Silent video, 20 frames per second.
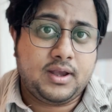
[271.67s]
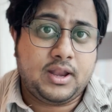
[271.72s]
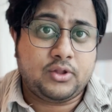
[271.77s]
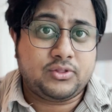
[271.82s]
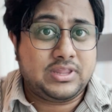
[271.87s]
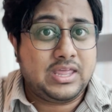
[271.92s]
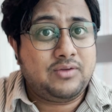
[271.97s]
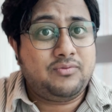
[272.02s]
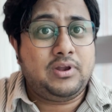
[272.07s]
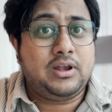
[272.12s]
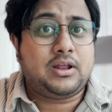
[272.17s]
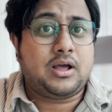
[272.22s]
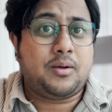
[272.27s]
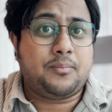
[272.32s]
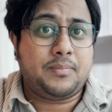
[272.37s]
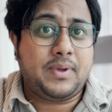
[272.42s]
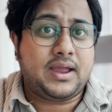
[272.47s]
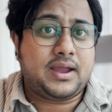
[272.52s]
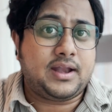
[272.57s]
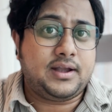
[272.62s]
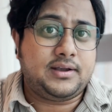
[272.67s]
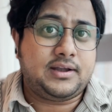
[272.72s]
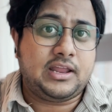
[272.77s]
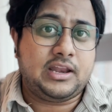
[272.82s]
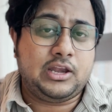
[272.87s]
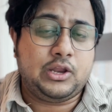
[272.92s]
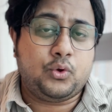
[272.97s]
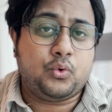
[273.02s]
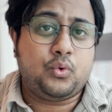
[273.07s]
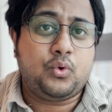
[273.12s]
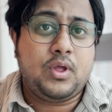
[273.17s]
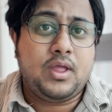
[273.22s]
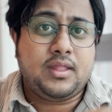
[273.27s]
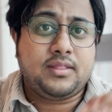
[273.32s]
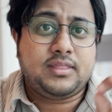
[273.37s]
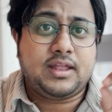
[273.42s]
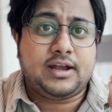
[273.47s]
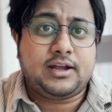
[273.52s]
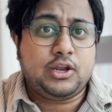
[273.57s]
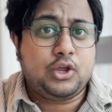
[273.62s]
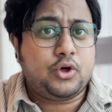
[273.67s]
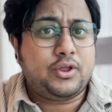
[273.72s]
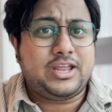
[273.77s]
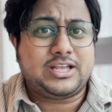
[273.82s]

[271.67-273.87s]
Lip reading: Now they will come back and tell you that your